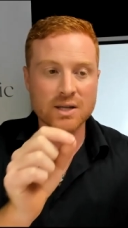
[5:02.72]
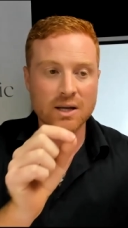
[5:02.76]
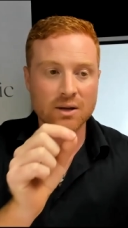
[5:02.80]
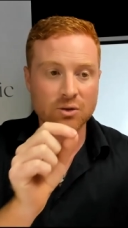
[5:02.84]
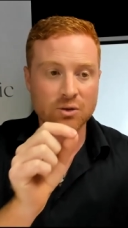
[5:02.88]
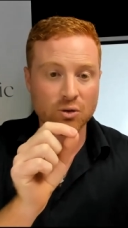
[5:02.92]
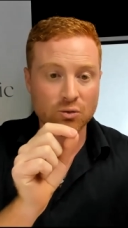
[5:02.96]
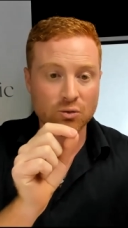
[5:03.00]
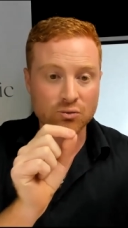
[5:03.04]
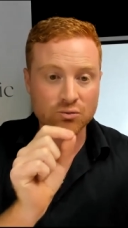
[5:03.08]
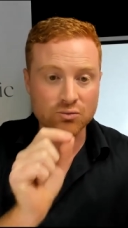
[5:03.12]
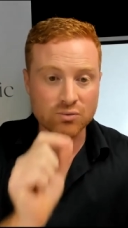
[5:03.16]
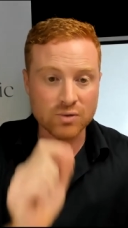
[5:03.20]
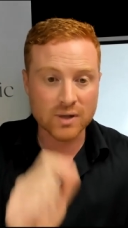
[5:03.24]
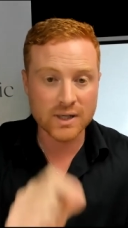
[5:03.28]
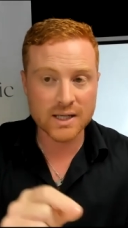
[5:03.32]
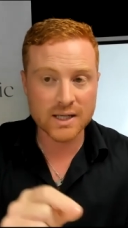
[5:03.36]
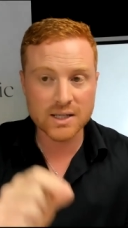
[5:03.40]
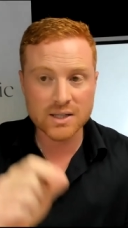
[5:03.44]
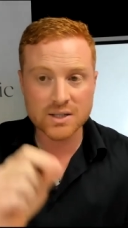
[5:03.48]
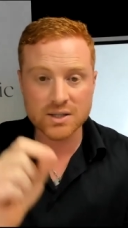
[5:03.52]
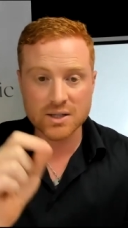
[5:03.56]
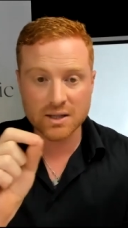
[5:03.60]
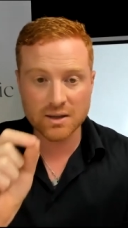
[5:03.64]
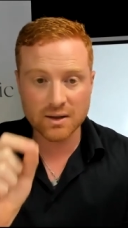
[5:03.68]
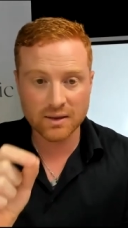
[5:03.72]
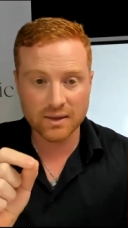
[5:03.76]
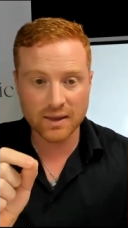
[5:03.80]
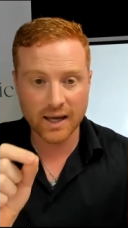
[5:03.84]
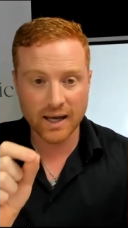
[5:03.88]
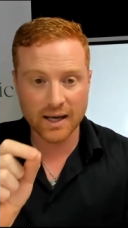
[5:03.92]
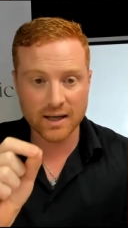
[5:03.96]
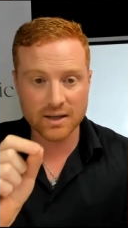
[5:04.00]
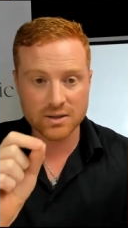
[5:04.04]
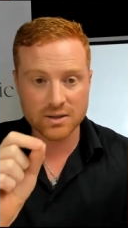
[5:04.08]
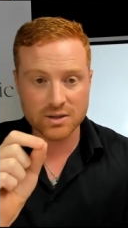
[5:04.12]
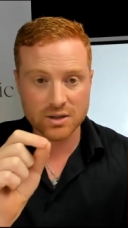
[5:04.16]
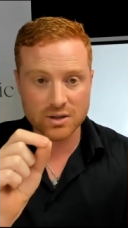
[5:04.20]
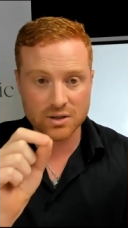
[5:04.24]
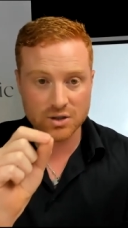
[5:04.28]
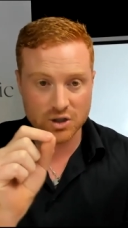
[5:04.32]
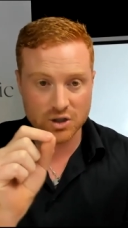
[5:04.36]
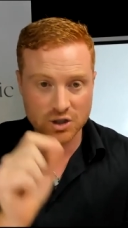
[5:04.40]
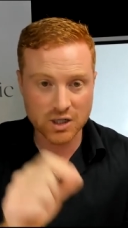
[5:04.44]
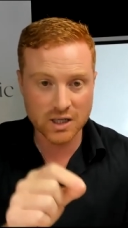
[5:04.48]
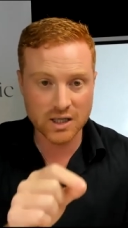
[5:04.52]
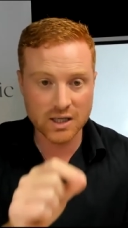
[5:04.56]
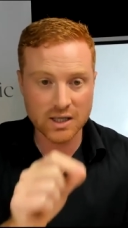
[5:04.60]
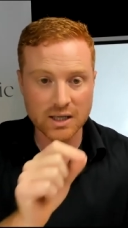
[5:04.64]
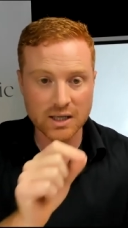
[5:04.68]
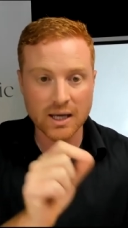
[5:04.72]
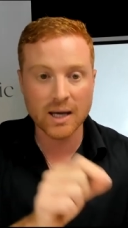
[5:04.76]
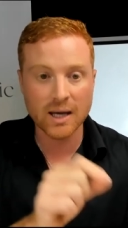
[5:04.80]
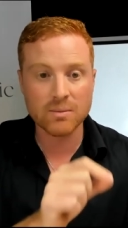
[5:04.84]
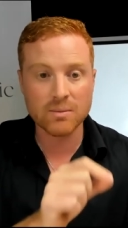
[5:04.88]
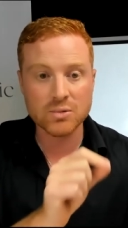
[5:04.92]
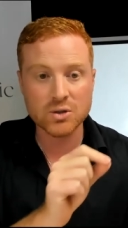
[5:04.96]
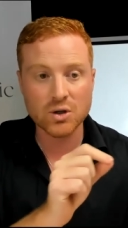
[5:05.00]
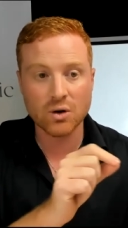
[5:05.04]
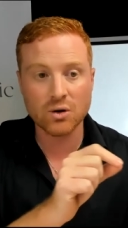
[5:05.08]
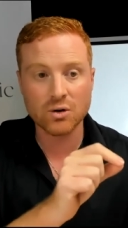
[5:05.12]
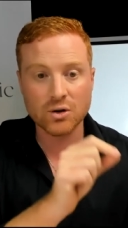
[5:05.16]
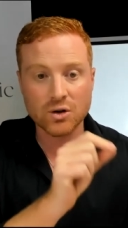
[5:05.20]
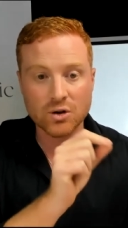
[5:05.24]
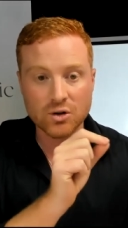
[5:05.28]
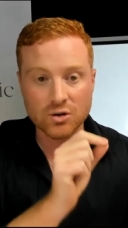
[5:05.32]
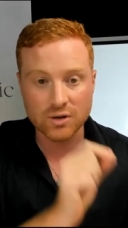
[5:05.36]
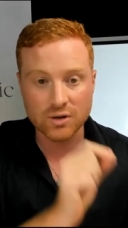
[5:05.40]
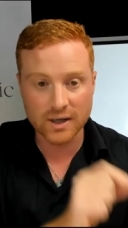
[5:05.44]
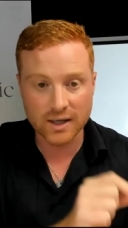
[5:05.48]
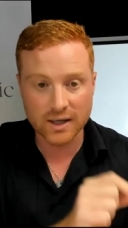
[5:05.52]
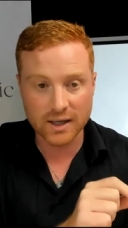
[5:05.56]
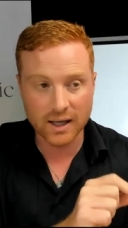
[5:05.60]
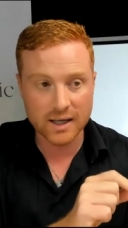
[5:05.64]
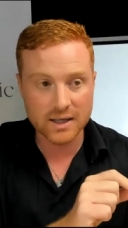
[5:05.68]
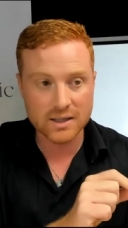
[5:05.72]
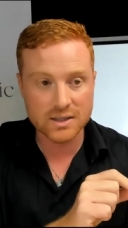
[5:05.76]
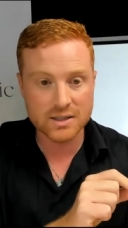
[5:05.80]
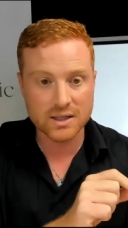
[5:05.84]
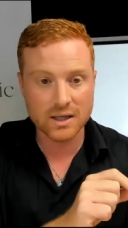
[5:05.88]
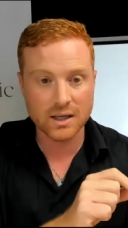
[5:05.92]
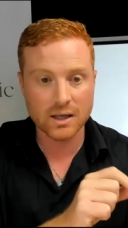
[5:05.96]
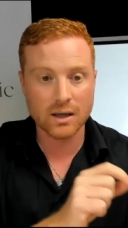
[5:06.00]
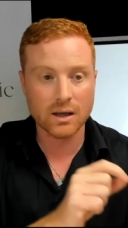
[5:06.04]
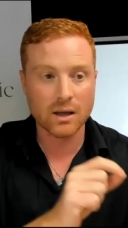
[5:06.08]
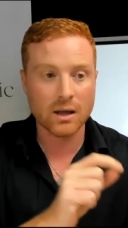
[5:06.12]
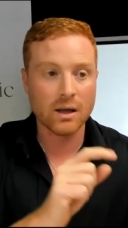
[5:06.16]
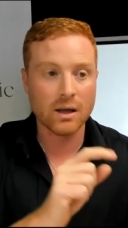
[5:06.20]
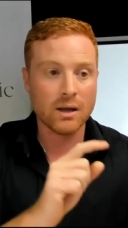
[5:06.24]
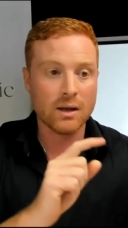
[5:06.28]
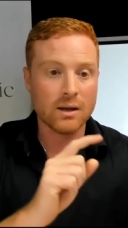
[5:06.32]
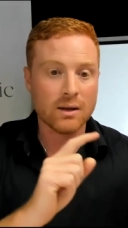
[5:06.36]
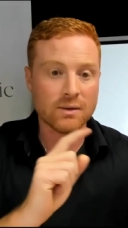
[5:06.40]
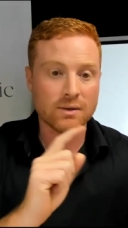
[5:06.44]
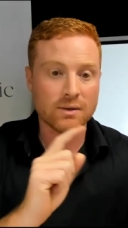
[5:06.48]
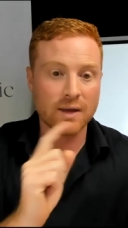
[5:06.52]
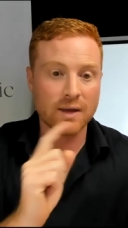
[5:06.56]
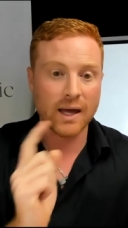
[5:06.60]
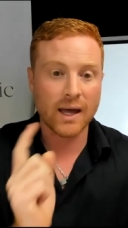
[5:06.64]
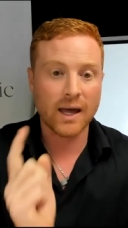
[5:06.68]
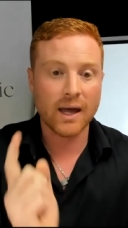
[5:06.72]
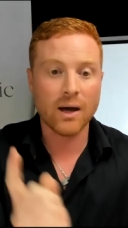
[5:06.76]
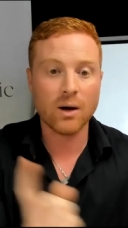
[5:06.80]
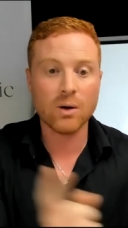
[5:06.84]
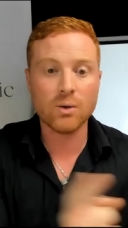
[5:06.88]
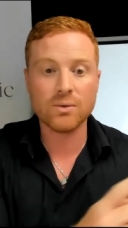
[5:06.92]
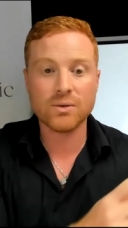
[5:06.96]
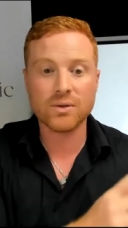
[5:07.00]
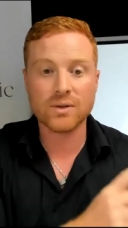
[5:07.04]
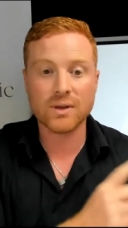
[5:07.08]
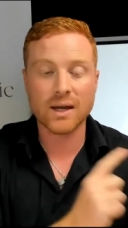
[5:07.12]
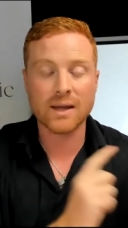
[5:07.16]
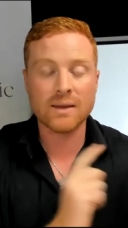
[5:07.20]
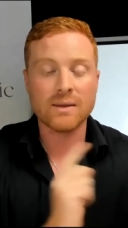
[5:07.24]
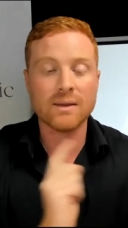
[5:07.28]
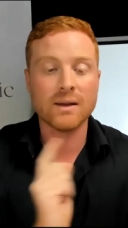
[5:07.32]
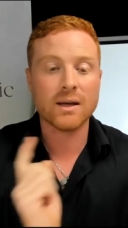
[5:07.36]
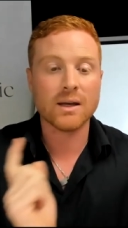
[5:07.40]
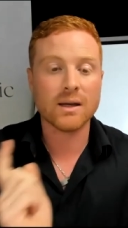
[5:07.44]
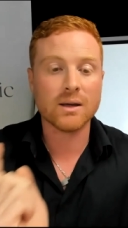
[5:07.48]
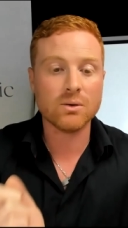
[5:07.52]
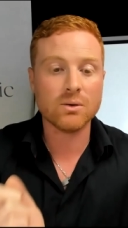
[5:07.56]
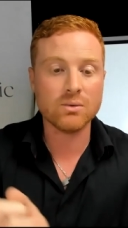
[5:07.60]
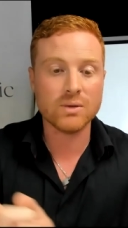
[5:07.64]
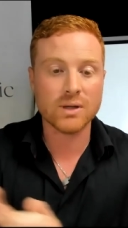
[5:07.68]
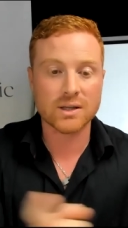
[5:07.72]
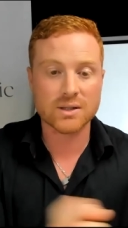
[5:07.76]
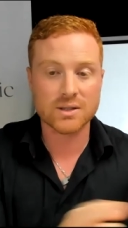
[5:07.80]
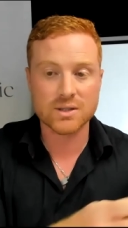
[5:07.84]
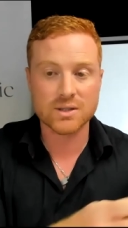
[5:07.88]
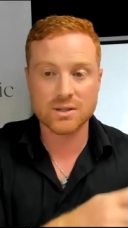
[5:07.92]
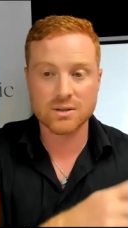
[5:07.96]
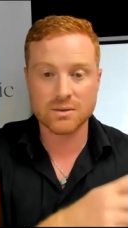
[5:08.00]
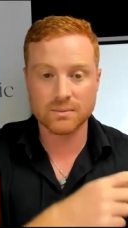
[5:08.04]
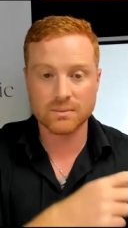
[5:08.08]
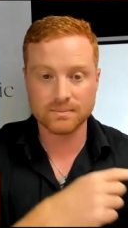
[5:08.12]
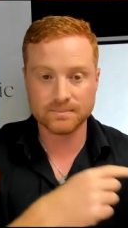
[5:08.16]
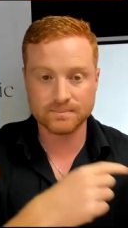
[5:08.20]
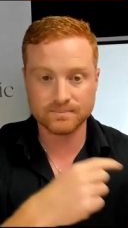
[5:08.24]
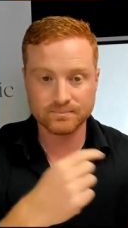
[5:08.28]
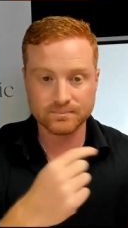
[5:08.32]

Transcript: that the reason that she kept on creating the health and the illness